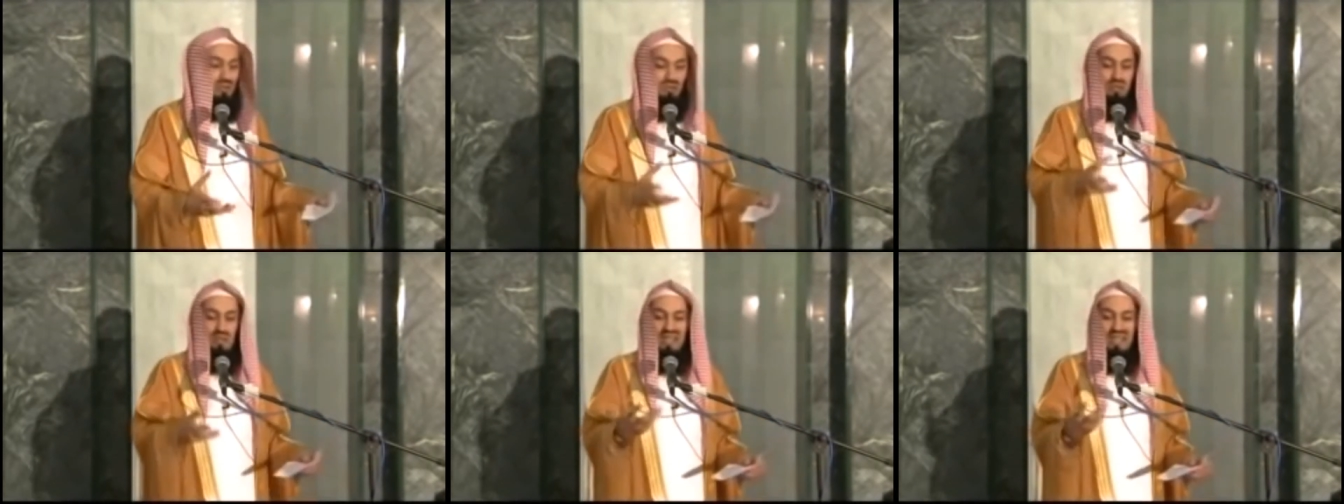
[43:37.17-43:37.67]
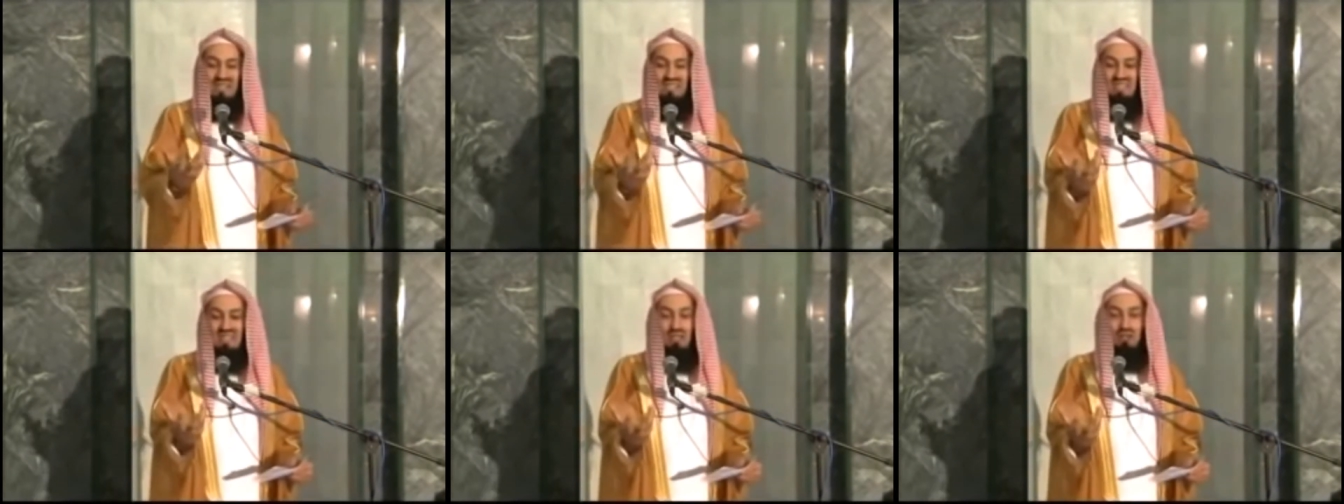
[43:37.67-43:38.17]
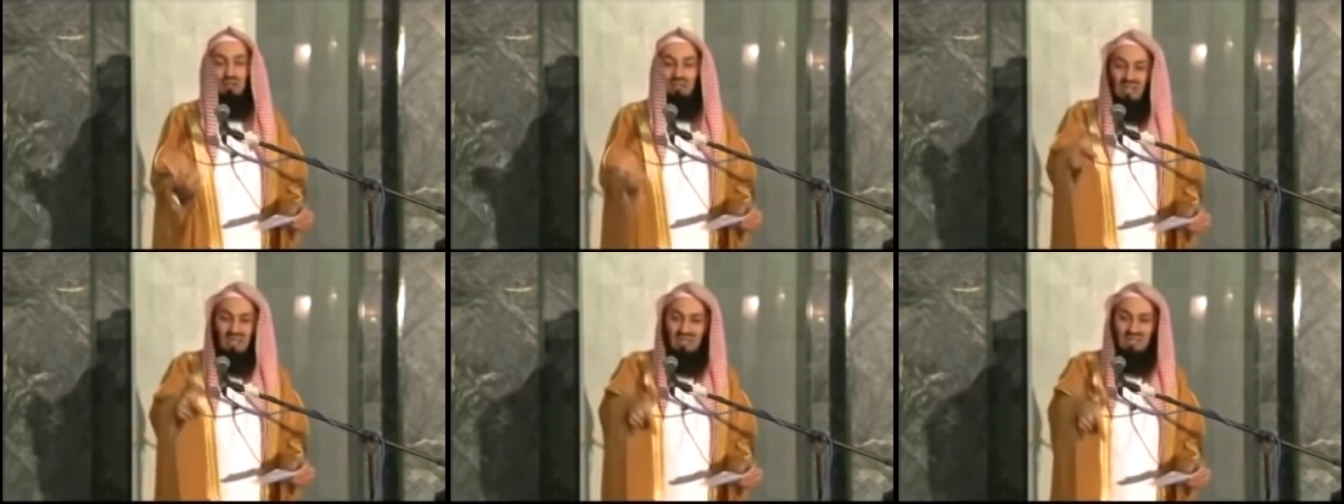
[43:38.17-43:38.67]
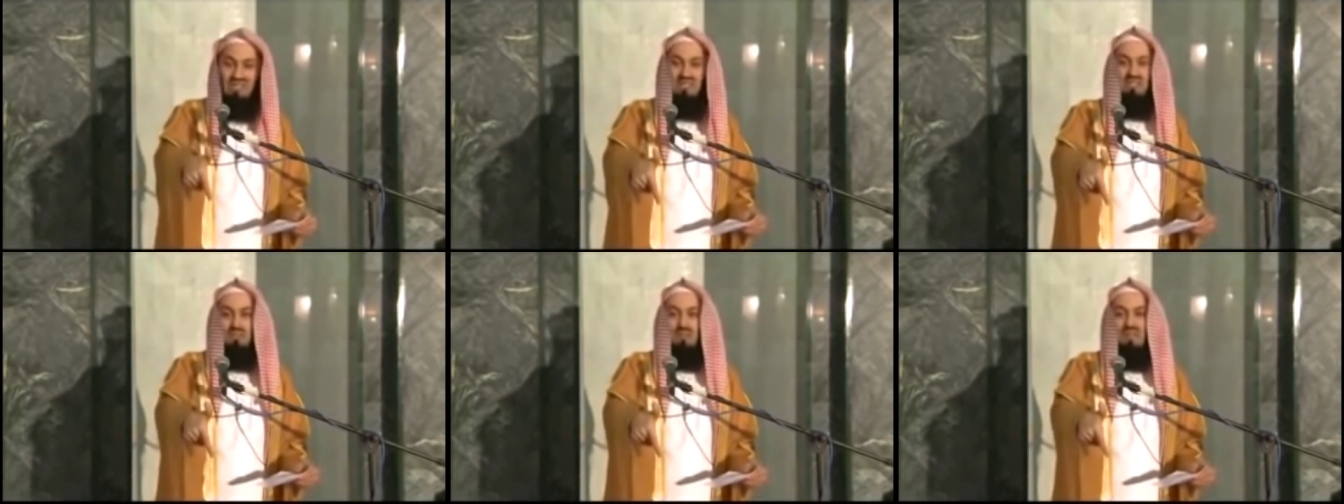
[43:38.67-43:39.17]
Those who had it in their containers